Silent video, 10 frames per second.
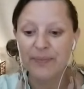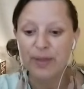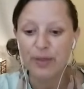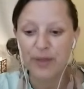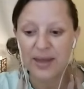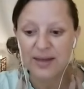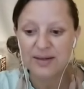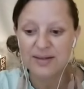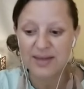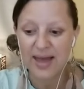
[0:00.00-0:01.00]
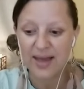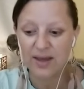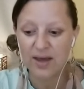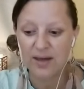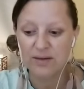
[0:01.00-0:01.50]
things that
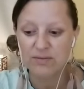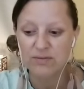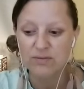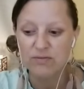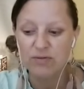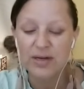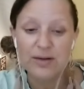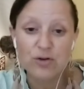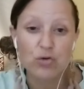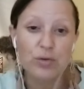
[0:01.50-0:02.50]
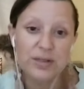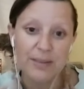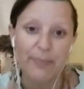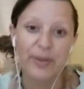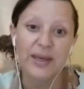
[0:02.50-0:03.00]
can really draw
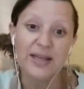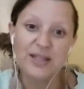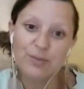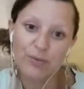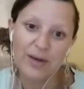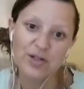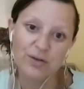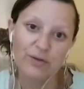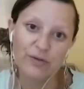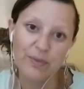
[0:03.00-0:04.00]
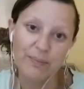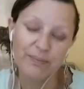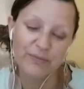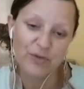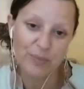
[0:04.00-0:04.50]
something inspirational
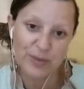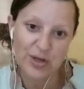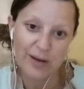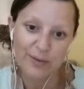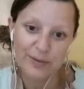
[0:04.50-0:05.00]
from the child.